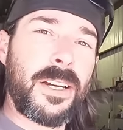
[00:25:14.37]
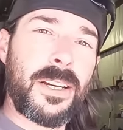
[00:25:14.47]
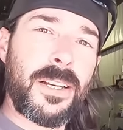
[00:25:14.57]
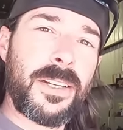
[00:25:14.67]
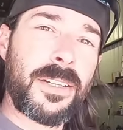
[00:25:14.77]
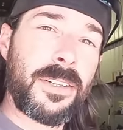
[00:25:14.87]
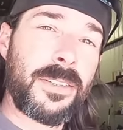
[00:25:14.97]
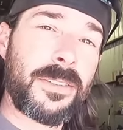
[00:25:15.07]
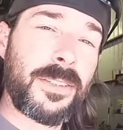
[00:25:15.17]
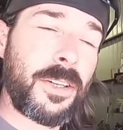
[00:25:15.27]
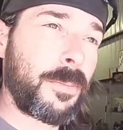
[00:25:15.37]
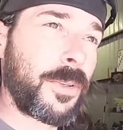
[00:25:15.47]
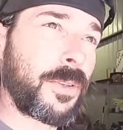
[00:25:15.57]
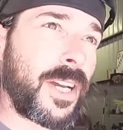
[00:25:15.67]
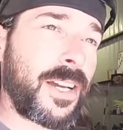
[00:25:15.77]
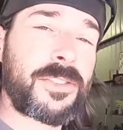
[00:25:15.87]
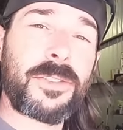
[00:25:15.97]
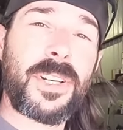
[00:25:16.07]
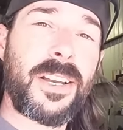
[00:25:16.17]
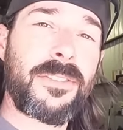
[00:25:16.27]
uh, hope you
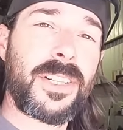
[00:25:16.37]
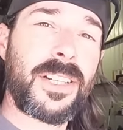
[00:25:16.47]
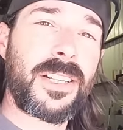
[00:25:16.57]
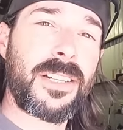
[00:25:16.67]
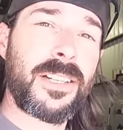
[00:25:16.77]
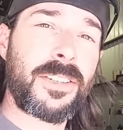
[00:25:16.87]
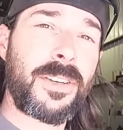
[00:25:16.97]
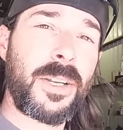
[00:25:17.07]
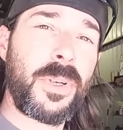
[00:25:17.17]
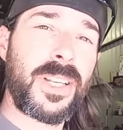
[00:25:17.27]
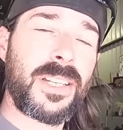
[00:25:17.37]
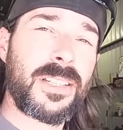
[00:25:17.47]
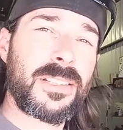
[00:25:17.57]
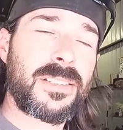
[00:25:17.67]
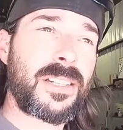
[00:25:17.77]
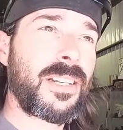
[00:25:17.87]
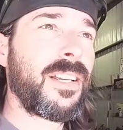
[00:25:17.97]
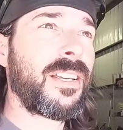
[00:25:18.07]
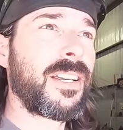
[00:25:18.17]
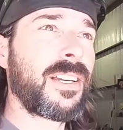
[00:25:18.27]
guys are having a uh, great weekend.
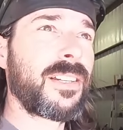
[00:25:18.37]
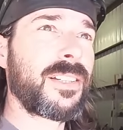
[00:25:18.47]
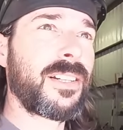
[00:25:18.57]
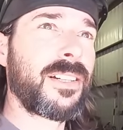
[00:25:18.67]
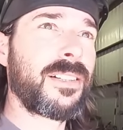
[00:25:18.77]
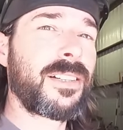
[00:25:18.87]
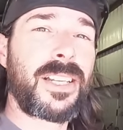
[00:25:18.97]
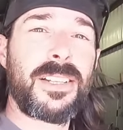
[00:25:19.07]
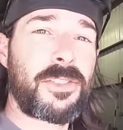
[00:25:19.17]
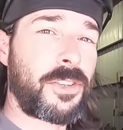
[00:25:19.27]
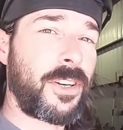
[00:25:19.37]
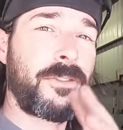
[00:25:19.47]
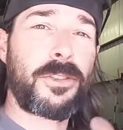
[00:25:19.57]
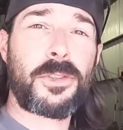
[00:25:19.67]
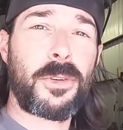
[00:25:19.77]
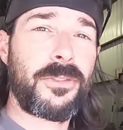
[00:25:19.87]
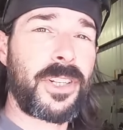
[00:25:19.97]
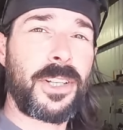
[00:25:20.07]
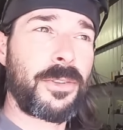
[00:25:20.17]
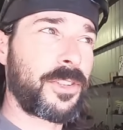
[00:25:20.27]
And uh, again, sorry for the short
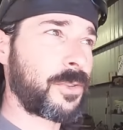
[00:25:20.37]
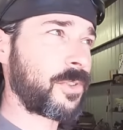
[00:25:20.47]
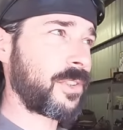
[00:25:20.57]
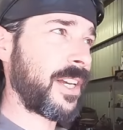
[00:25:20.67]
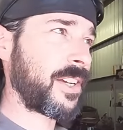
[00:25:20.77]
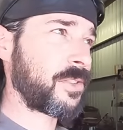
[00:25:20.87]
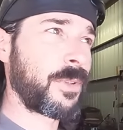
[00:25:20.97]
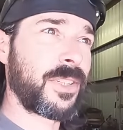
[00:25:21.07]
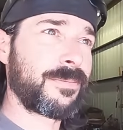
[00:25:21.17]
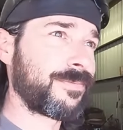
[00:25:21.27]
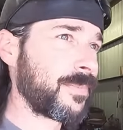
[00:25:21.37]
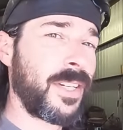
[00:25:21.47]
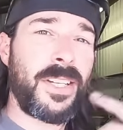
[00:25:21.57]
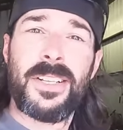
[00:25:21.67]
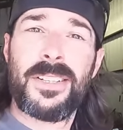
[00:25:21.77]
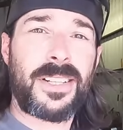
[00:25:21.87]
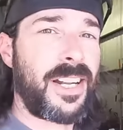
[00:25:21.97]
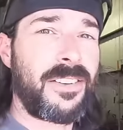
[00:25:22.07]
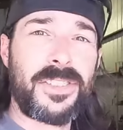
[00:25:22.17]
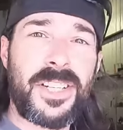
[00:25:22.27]
video. This was a last minute
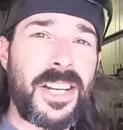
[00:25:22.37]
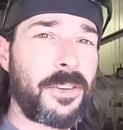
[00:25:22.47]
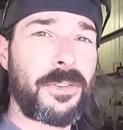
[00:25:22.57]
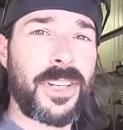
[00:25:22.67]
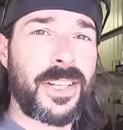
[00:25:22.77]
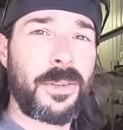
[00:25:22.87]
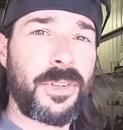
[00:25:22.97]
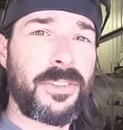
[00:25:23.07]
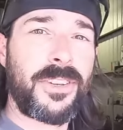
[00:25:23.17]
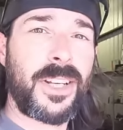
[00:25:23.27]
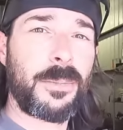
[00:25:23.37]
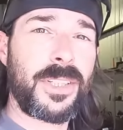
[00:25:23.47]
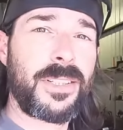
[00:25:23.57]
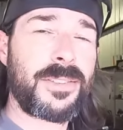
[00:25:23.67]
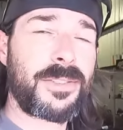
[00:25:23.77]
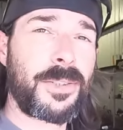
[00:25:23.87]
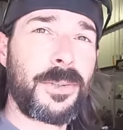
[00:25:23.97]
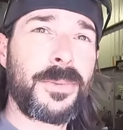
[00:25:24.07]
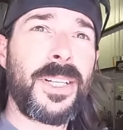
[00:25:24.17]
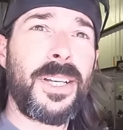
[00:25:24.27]
kind of a tinker thing with the family.
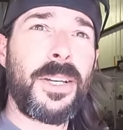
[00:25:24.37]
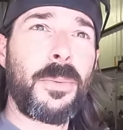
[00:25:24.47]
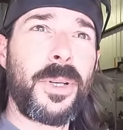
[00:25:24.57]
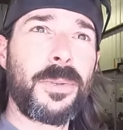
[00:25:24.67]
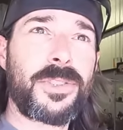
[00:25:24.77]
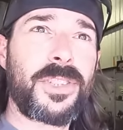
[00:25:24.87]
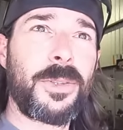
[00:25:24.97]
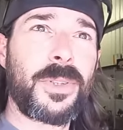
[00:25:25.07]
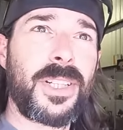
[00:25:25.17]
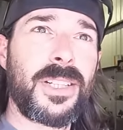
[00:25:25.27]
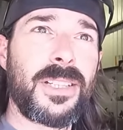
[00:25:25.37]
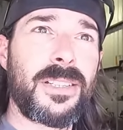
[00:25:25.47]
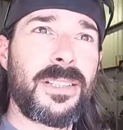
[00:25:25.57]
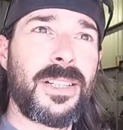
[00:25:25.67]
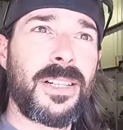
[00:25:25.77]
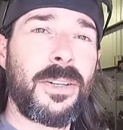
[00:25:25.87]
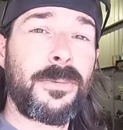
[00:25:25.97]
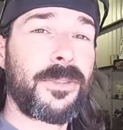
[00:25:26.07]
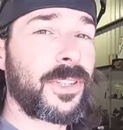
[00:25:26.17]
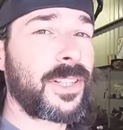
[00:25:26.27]
So we will see you again uh,
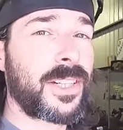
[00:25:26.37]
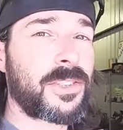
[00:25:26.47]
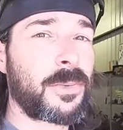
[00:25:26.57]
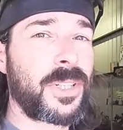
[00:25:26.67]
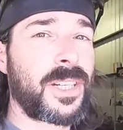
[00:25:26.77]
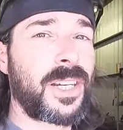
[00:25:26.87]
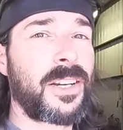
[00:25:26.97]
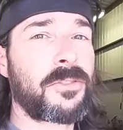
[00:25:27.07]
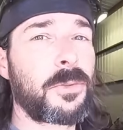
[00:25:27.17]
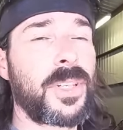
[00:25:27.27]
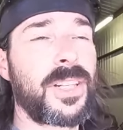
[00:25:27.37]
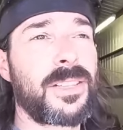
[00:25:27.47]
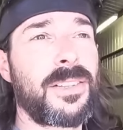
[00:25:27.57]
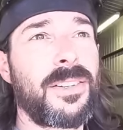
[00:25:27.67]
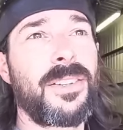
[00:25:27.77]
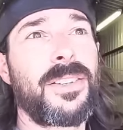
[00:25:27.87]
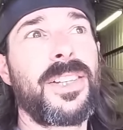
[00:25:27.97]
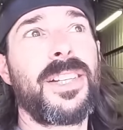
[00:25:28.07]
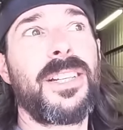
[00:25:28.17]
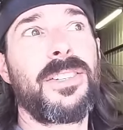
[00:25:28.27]
hopefully next week after we get
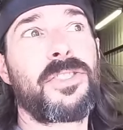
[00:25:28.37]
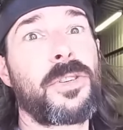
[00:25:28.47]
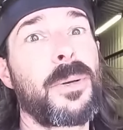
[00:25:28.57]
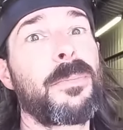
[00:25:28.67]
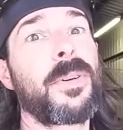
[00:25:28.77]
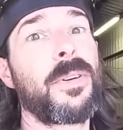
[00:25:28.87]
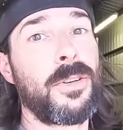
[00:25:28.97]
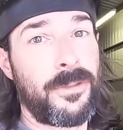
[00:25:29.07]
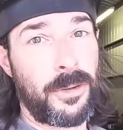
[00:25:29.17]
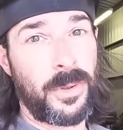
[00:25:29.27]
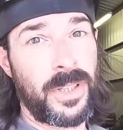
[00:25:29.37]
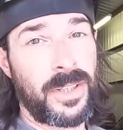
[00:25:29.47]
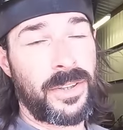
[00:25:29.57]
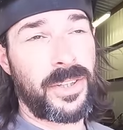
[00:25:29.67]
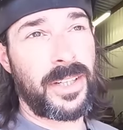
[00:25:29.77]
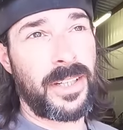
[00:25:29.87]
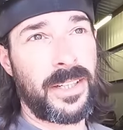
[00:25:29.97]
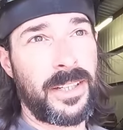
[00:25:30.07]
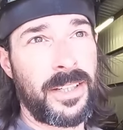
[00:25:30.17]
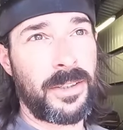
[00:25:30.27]
the trip over with.
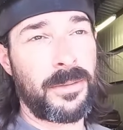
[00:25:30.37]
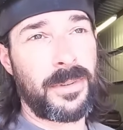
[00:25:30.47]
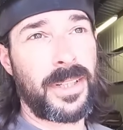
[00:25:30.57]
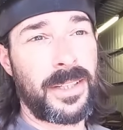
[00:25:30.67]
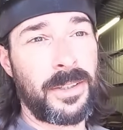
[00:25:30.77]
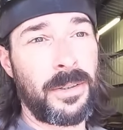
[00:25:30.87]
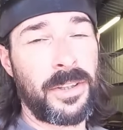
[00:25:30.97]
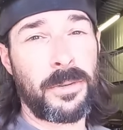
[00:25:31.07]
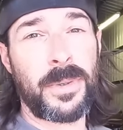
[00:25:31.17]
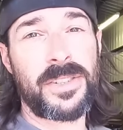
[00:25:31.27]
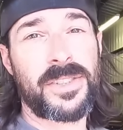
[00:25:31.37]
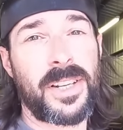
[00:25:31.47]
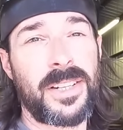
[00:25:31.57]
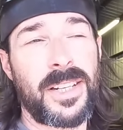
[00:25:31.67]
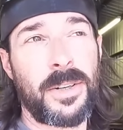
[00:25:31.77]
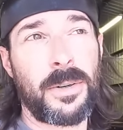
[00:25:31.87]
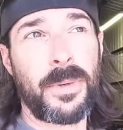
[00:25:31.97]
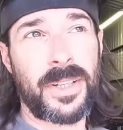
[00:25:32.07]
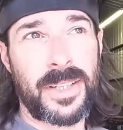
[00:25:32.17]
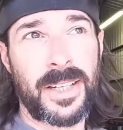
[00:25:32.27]
Uh, it'll either be Sunday
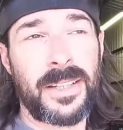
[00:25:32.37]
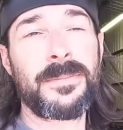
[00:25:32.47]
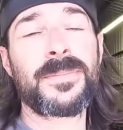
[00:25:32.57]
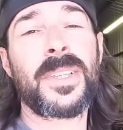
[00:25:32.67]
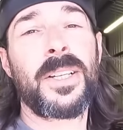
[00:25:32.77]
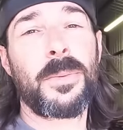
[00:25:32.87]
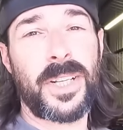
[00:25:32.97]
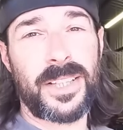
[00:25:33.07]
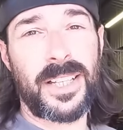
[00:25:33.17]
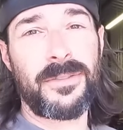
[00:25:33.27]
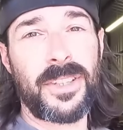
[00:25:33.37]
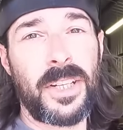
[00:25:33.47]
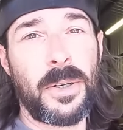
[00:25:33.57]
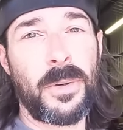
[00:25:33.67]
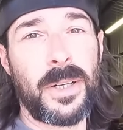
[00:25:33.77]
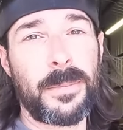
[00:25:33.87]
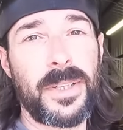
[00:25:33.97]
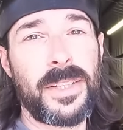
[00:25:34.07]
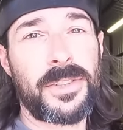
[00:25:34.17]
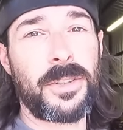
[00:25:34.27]
or Monday. We'll get that video up.
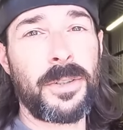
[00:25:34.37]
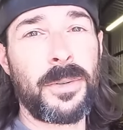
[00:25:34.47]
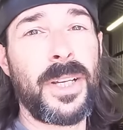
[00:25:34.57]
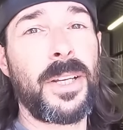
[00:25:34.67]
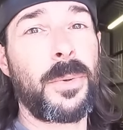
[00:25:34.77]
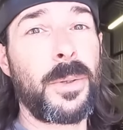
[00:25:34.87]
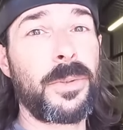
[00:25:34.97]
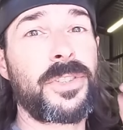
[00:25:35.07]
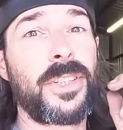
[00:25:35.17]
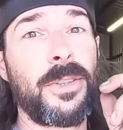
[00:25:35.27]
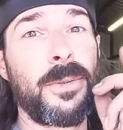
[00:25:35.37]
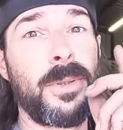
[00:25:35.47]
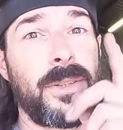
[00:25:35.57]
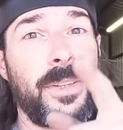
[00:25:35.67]
So we will see you